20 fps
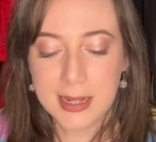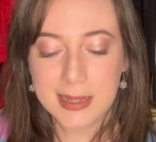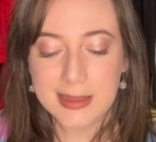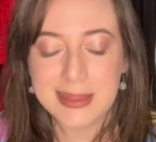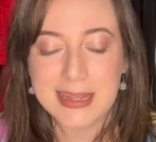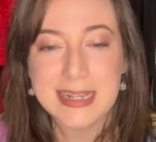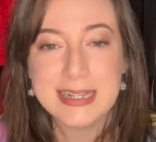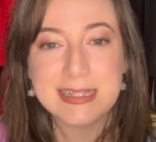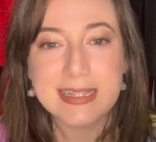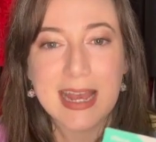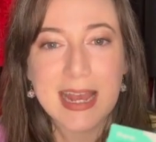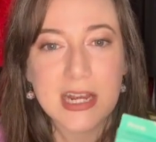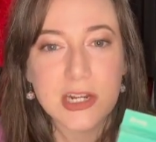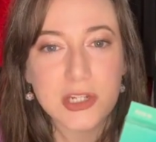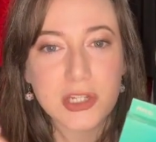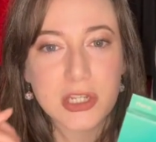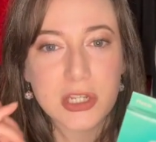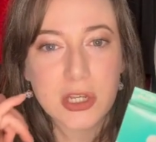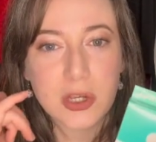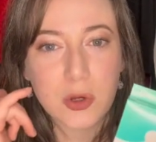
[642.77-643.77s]
these
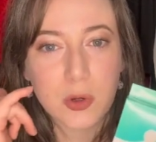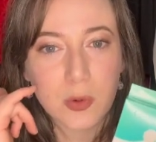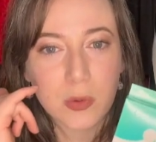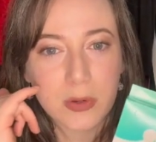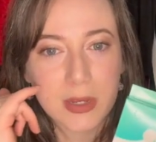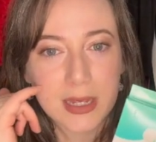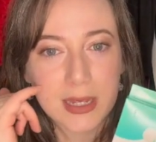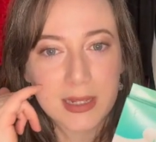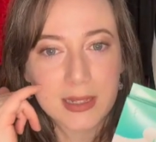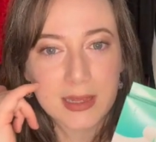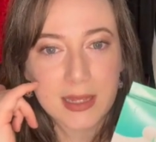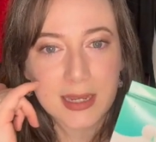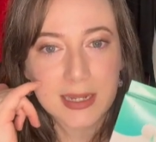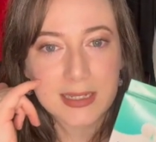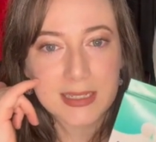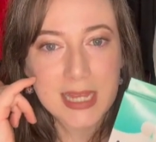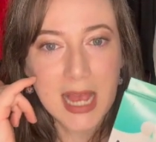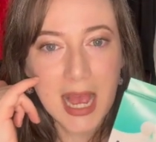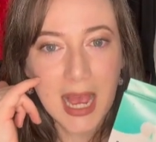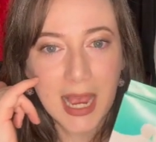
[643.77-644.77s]
actually create like
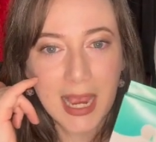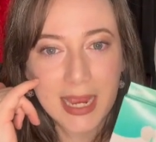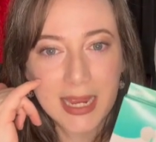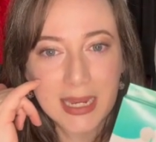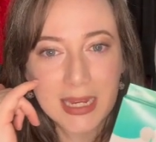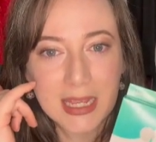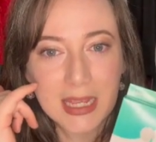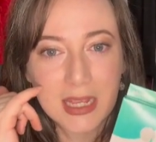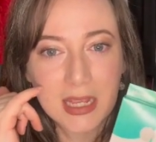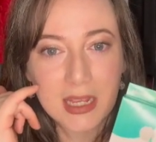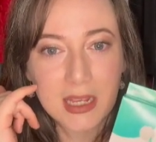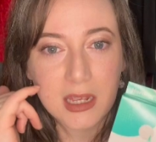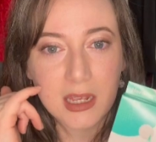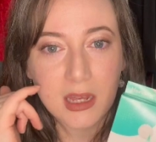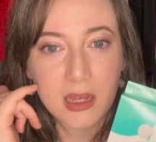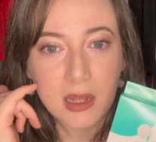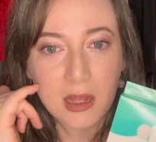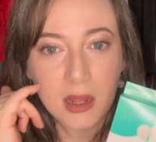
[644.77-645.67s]
tiny